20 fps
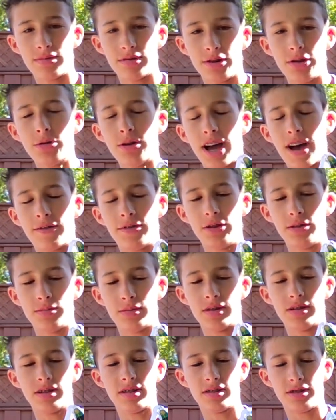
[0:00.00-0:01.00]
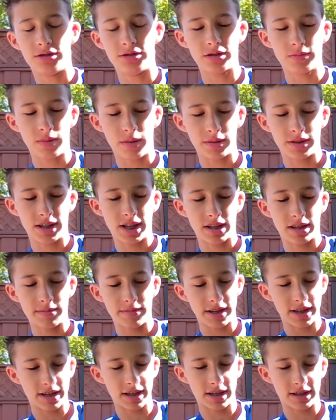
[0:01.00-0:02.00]
You don't have to, but you should probably just get some
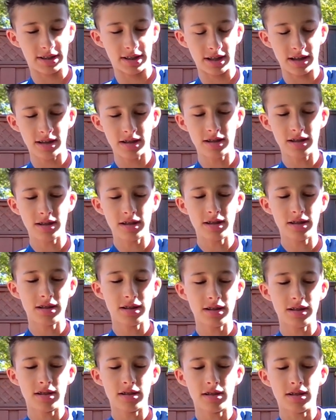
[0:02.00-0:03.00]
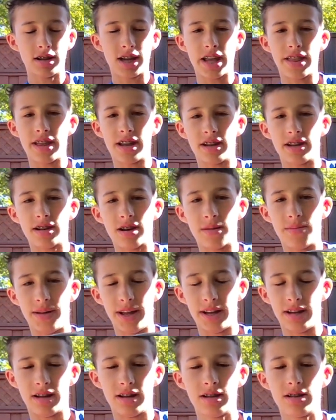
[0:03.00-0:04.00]
instead, and then a pen.